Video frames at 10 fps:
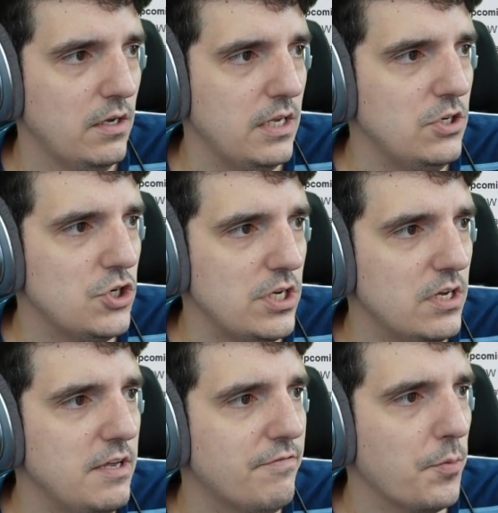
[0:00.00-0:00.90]
E.g.,
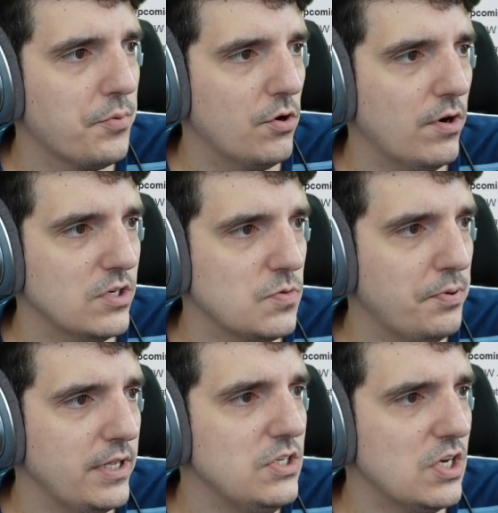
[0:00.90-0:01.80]
if Protoss
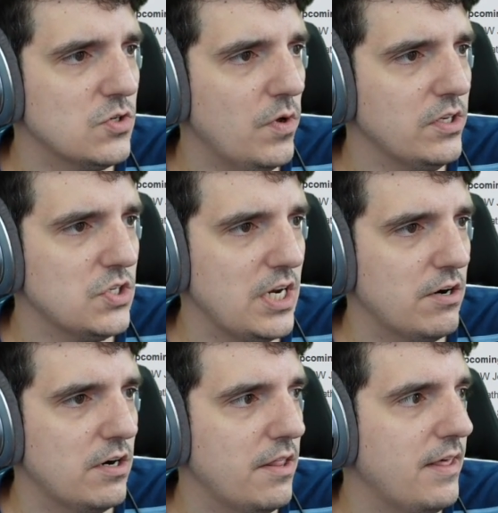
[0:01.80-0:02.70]
plays as well as
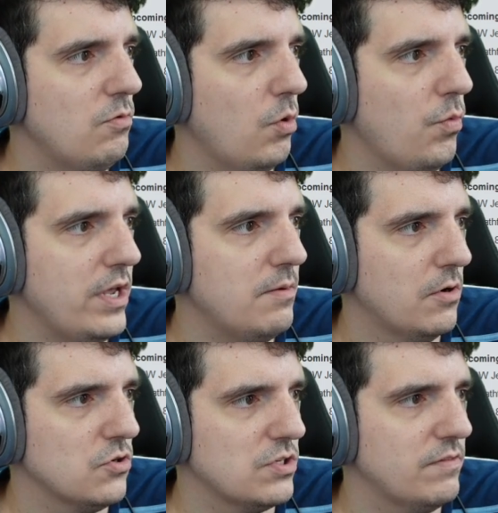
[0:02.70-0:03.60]
Terran, they will win
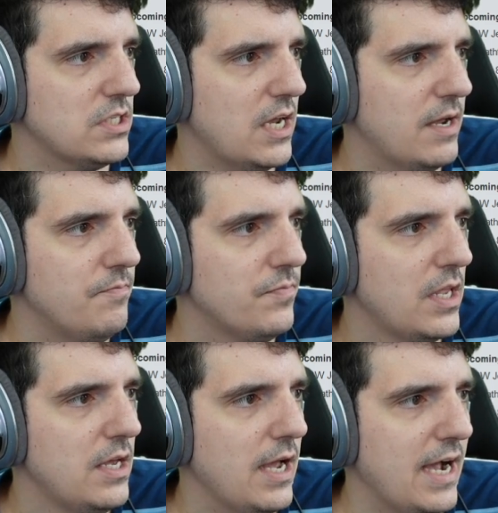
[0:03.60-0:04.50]
most of the time.
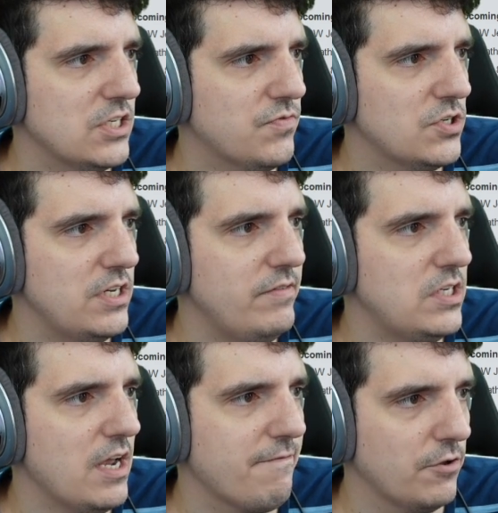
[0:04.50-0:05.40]
As for
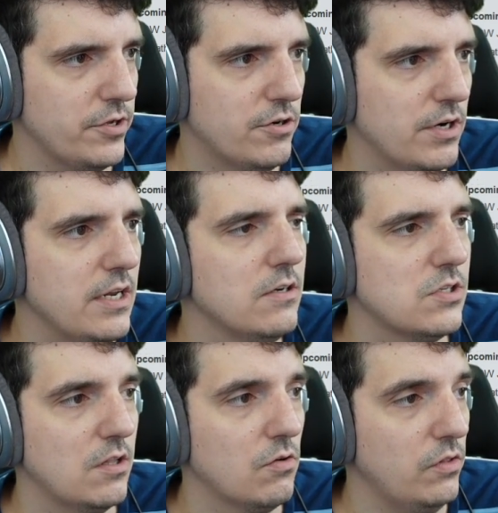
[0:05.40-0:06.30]
TVT, I fully agree, it is
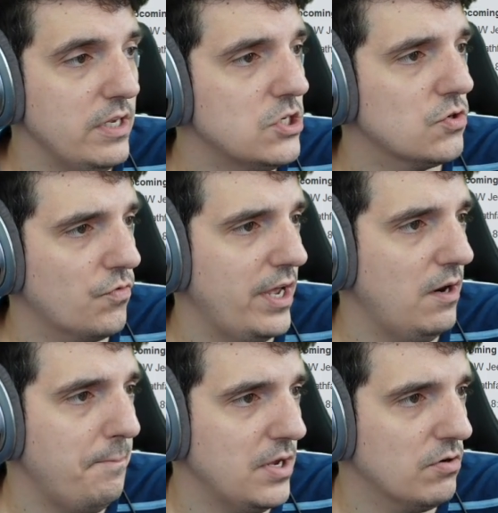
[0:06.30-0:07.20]
the least
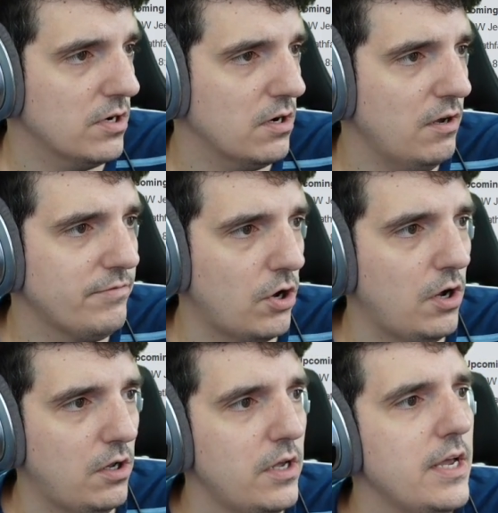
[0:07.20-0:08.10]
random mirror of
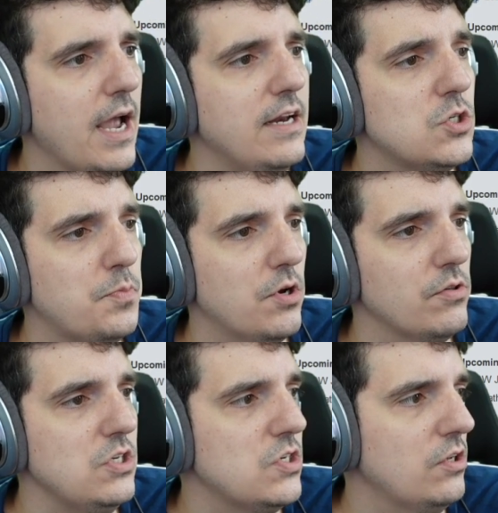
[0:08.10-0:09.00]
all, and is
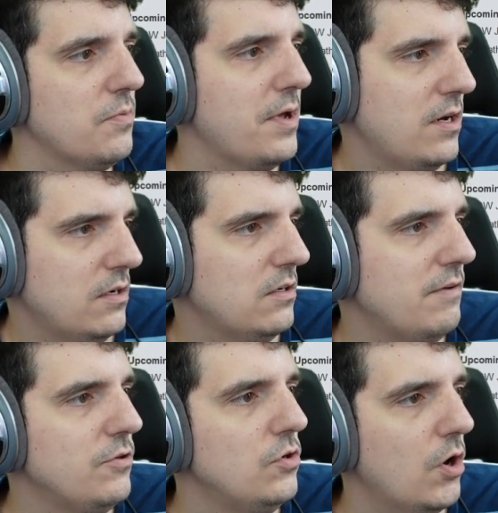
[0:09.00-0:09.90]
purely skill dependent.
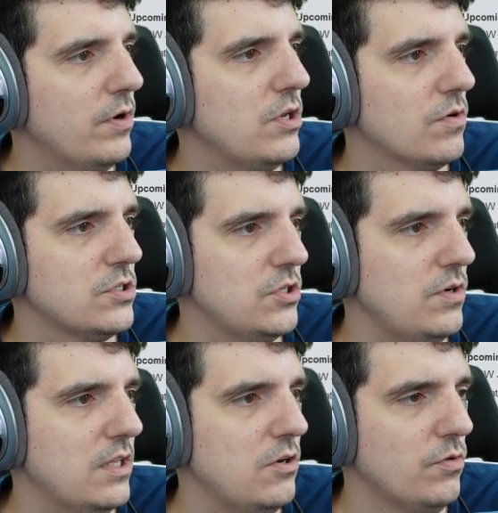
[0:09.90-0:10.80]
If you know what you are
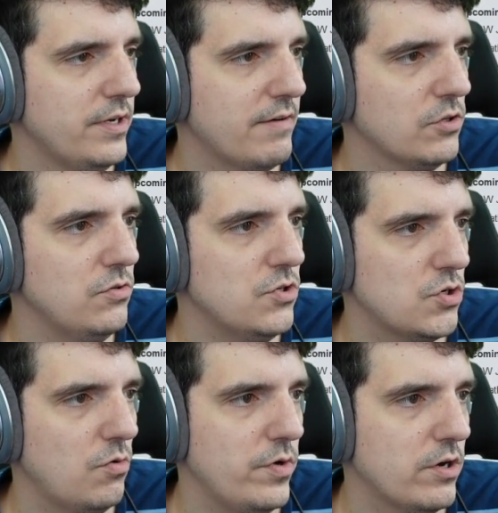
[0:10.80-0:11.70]
doing, then you will never lose
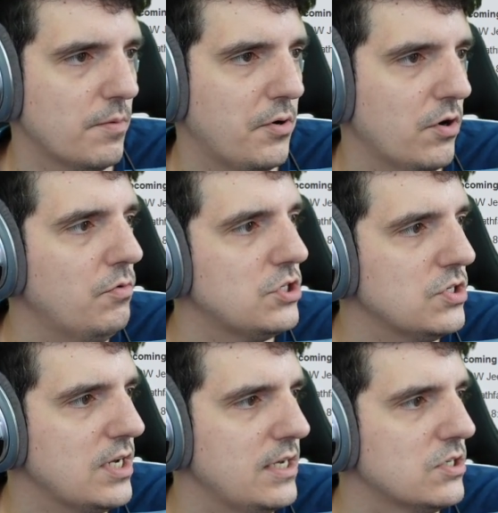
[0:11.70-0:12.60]
to a weaker opponent, which
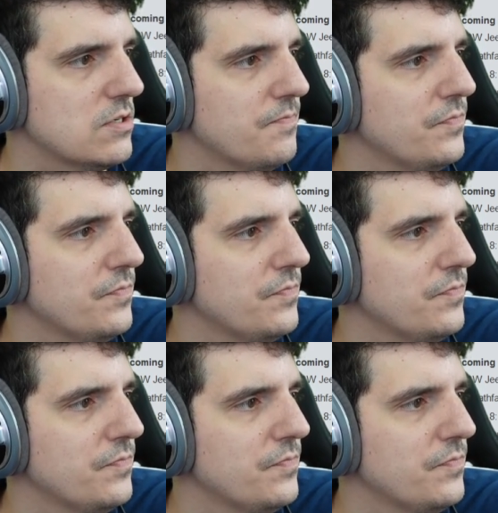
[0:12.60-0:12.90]
is nice.